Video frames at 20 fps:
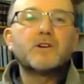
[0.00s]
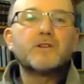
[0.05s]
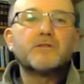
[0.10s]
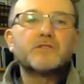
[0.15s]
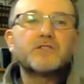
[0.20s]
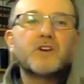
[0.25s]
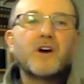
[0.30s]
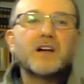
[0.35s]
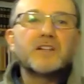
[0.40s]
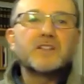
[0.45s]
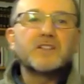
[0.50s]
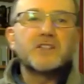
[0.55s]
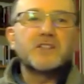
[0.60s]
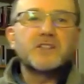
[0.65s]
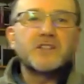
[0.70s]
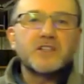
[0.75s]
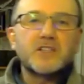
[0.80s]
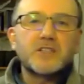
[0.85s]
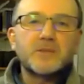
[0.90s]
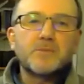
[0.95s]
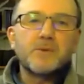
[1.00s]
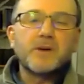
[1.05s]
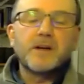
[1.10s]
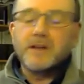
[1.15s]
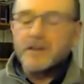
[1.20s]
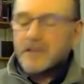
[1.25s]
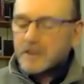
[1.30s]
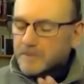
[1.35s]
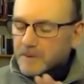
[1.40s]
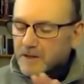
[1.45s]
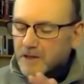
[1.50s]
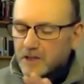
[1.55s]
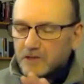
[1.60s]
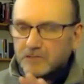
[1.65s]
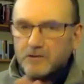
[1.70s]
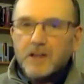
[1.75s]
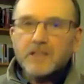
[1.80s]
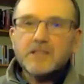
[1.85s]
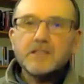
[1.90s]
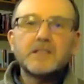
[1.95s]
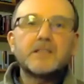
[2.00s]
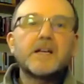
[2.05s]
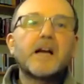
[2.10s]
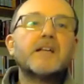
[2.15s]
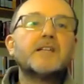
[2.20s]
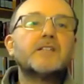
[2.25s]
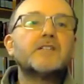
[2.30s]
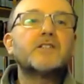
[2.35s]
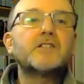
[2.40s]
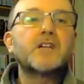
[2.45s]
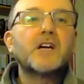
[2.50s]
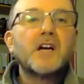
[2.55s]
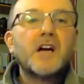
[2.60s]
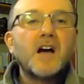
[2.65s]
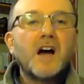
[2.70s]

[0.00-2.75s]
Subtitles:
of Titus this spring is because right at the end,